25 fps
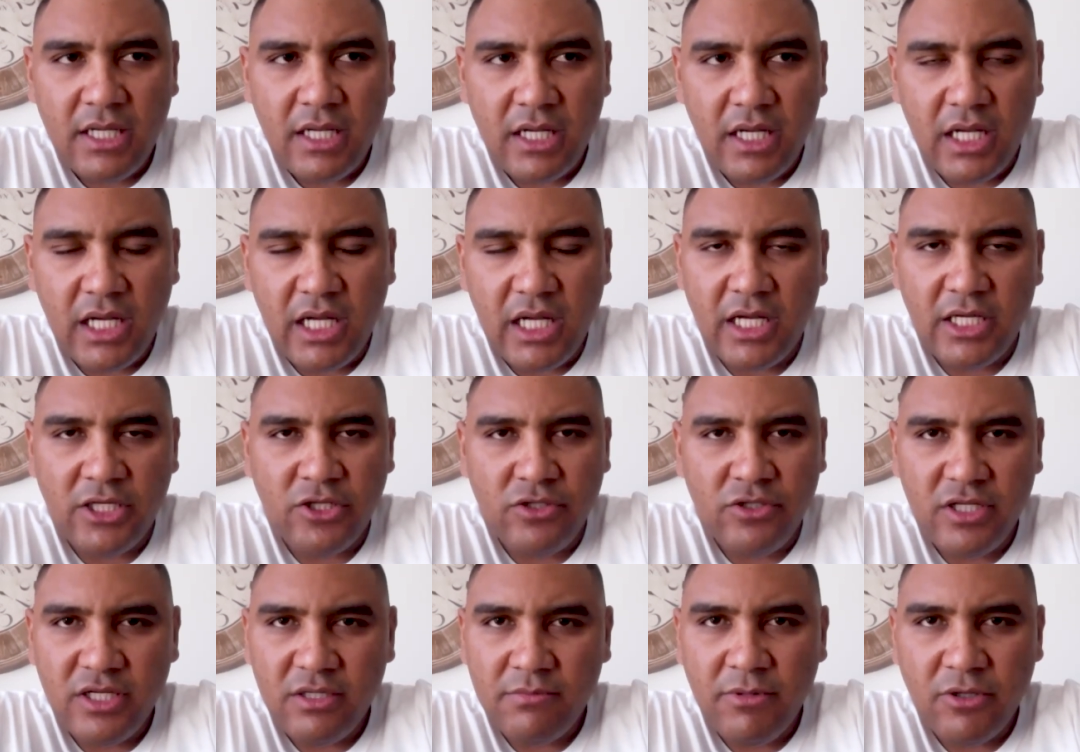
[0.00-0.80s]
Uh,
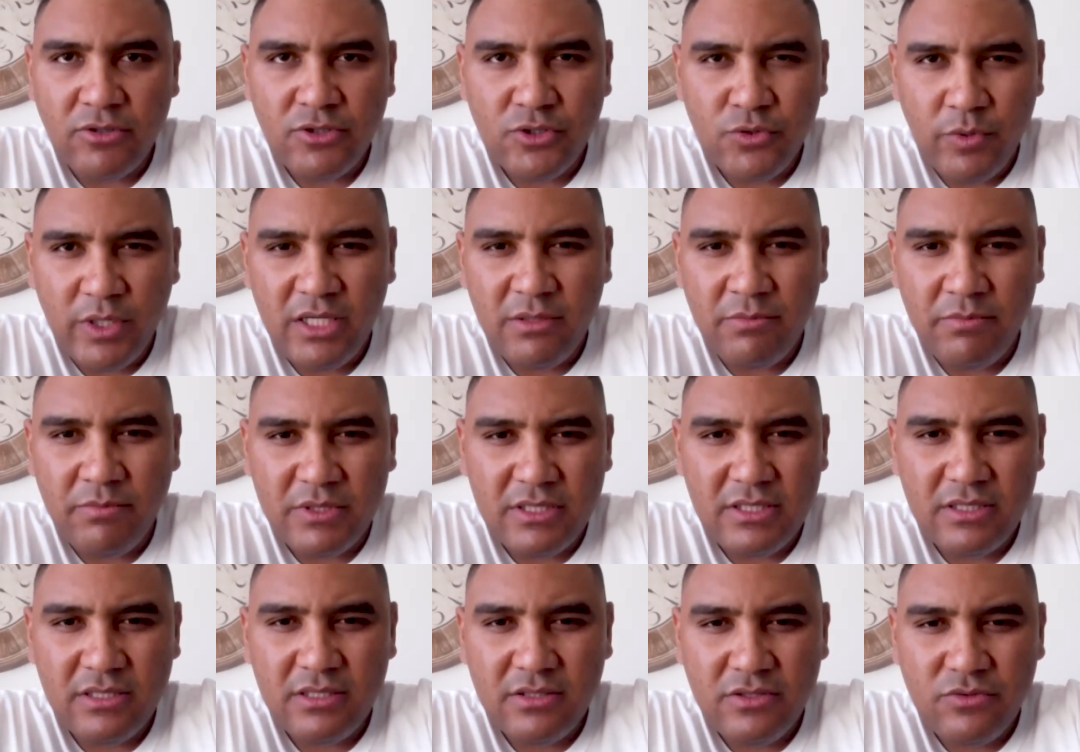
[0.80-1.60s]
you need about 20
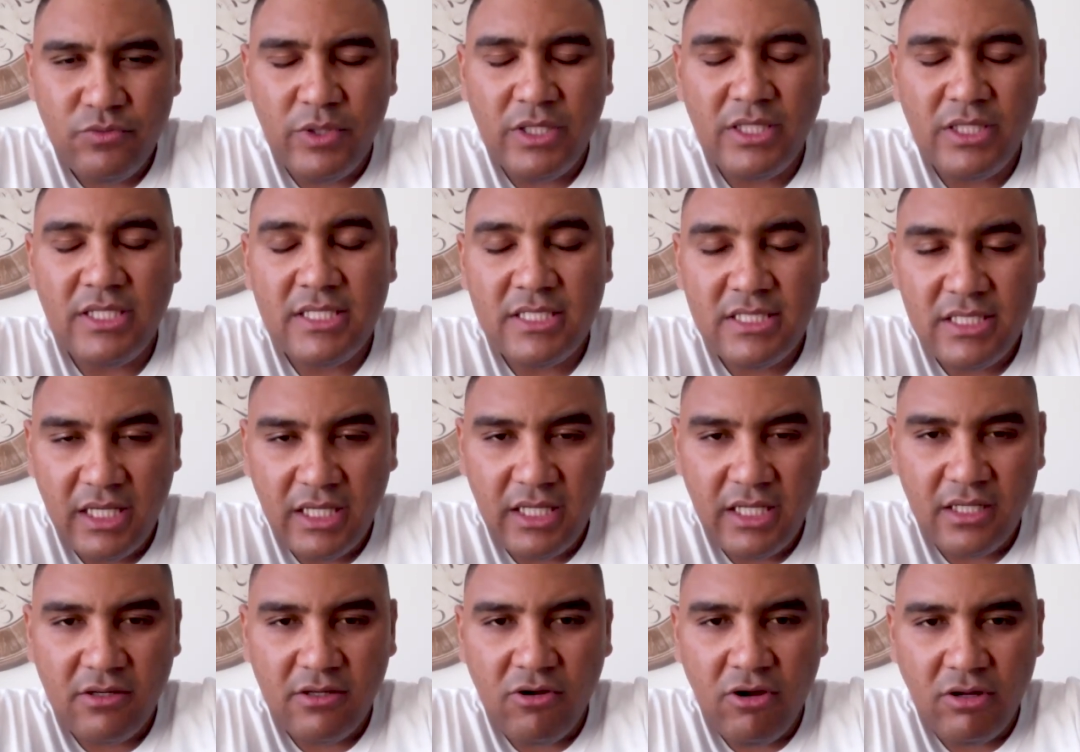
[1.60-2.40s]
20
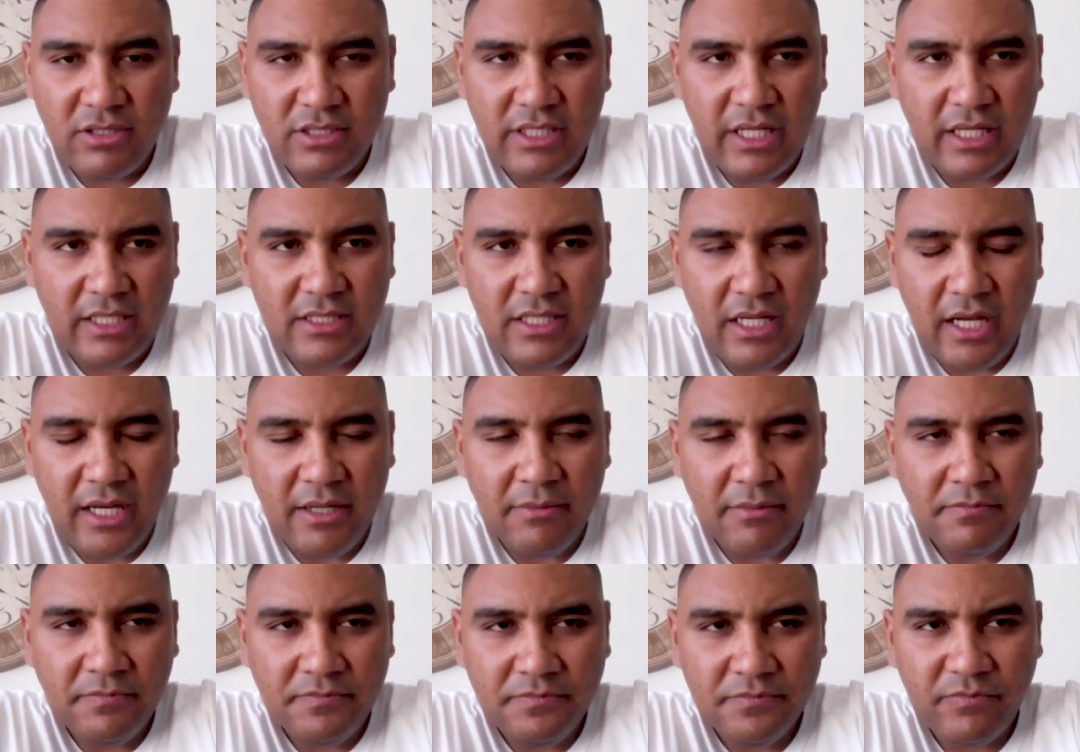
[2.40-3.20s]
second contact
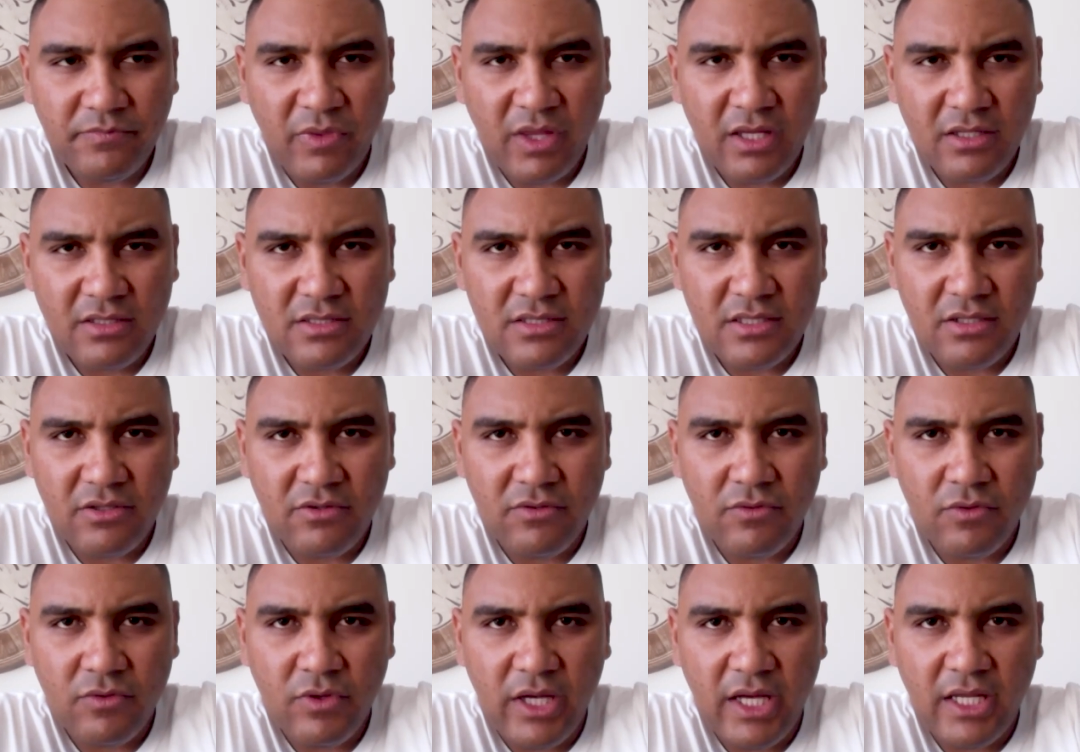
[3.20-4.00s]
time
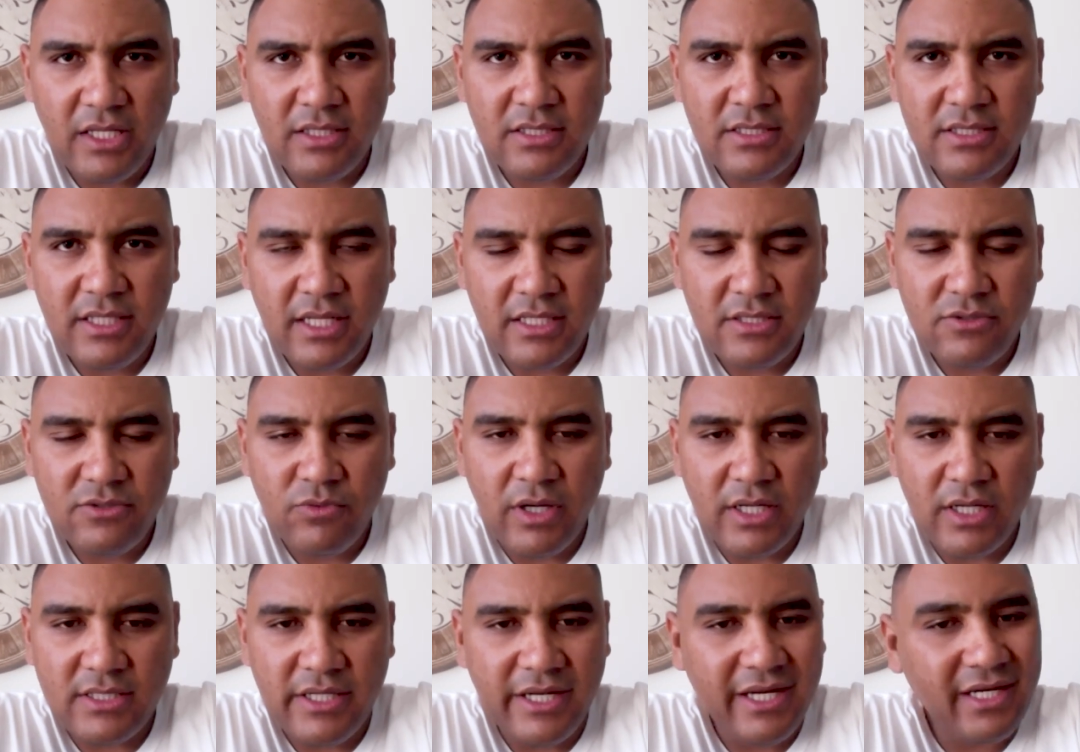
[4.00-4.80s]
so hence, that's
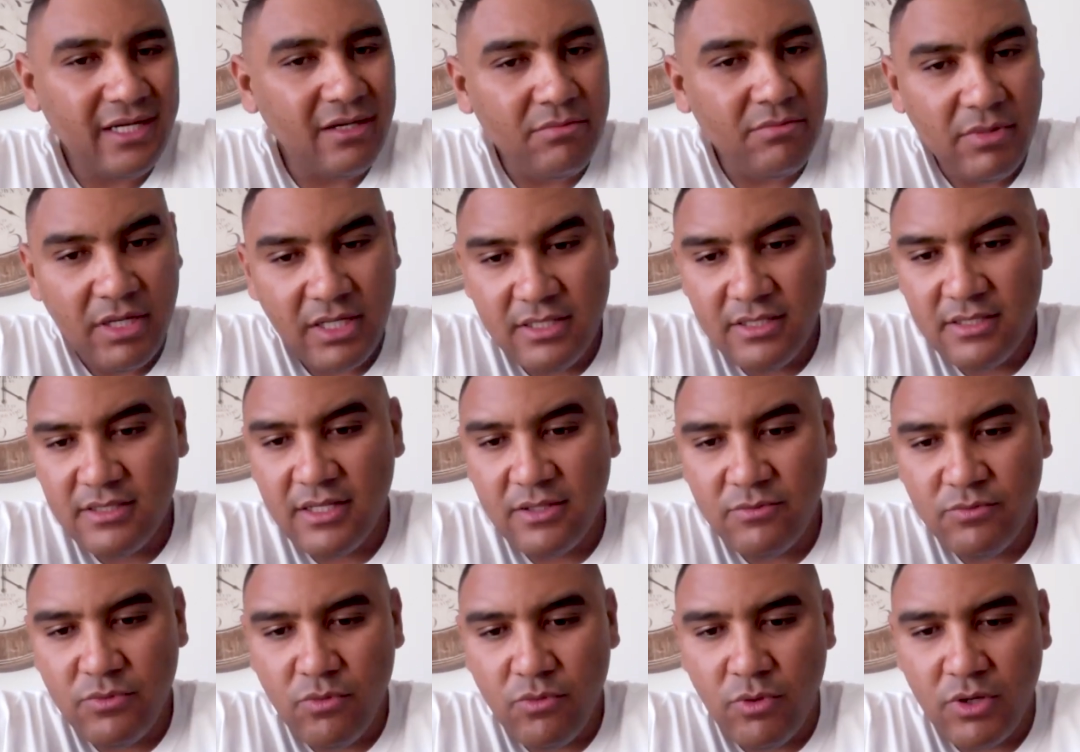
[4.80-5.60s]
why it's recommended
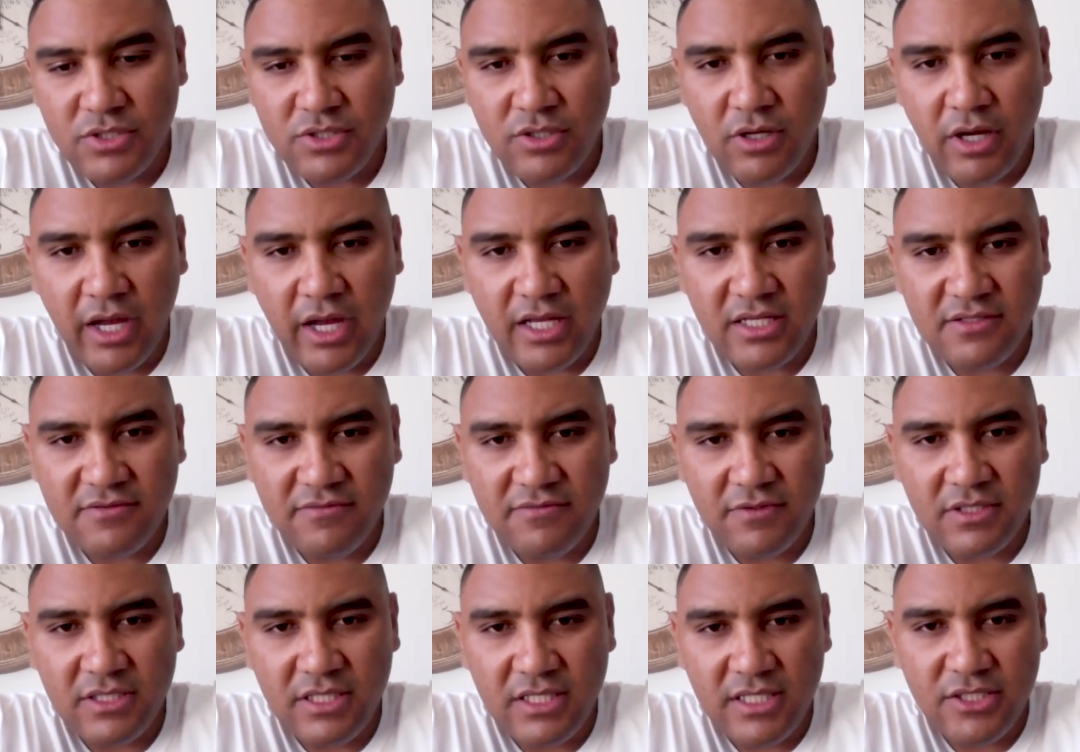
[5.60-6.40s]
that we wash our hands
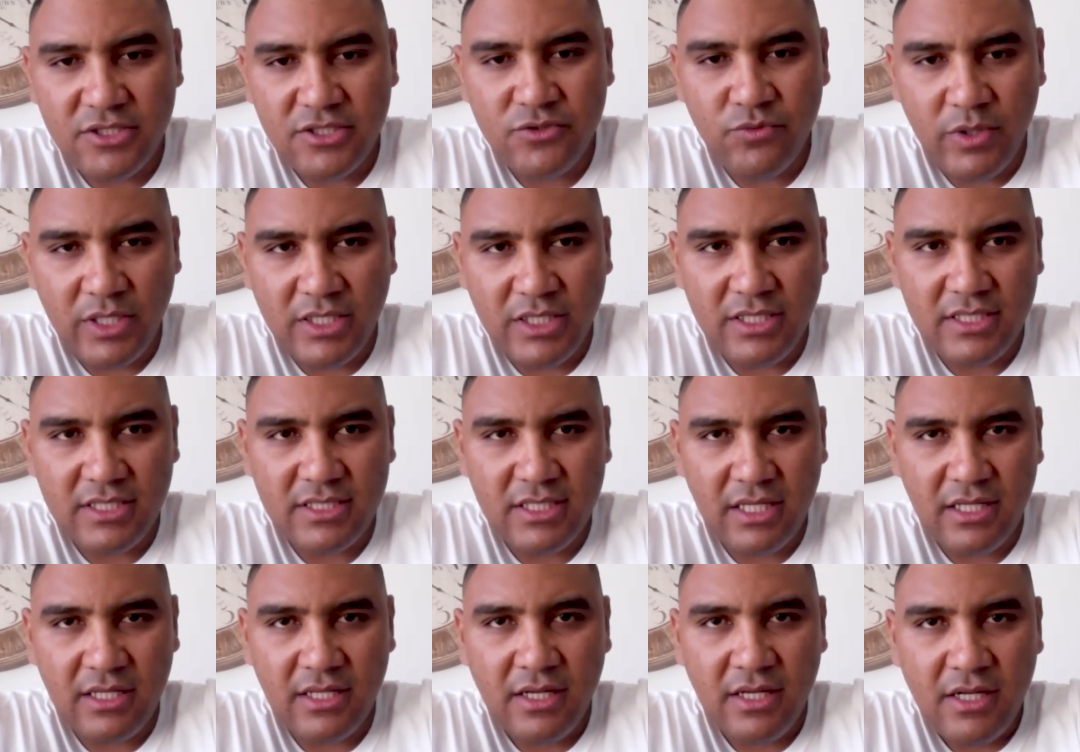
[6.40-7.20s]
for at least 20,
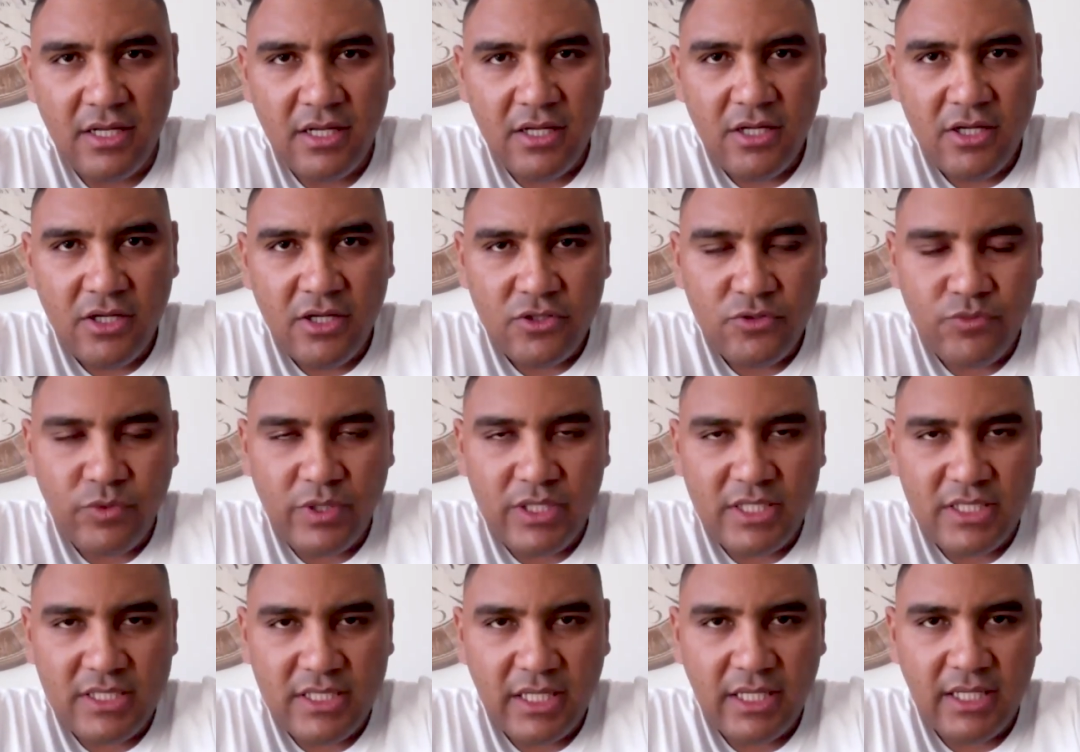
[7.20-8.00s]

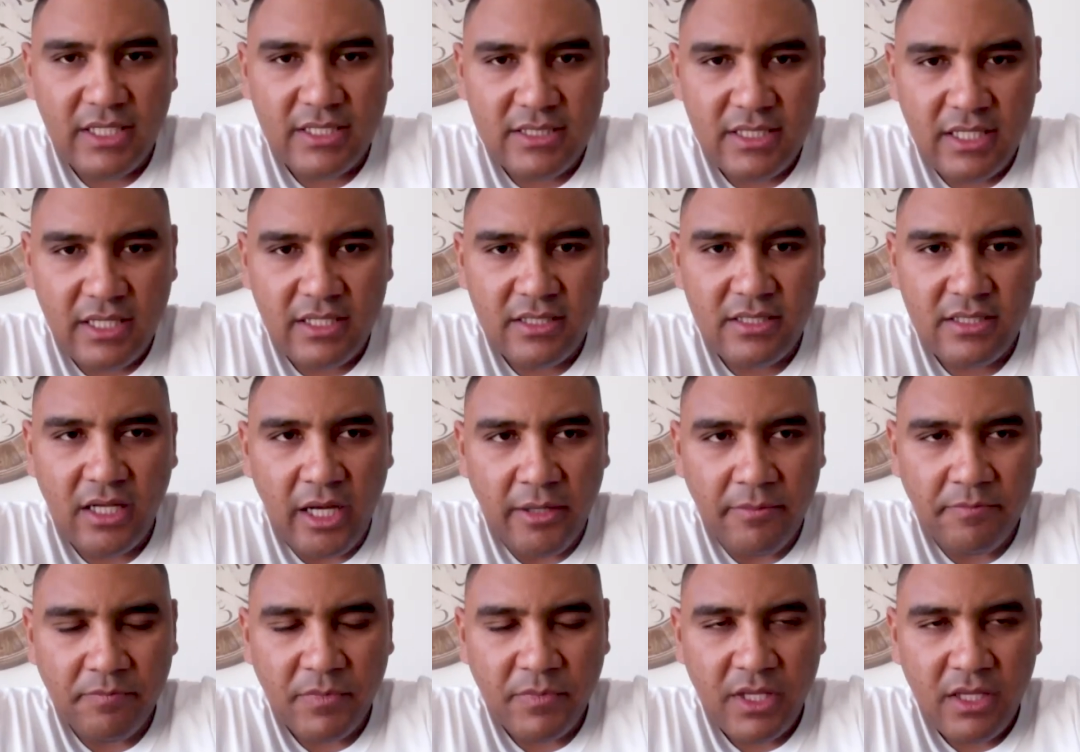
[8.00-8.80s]
20 seconds at a
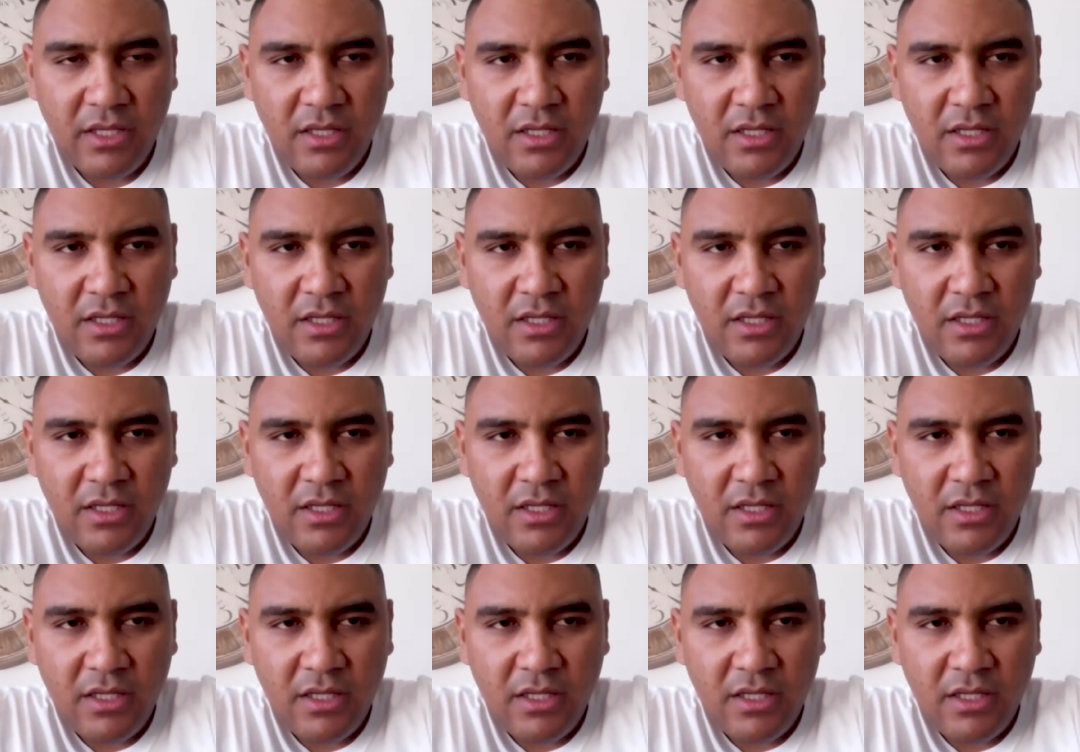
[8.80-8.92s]
time.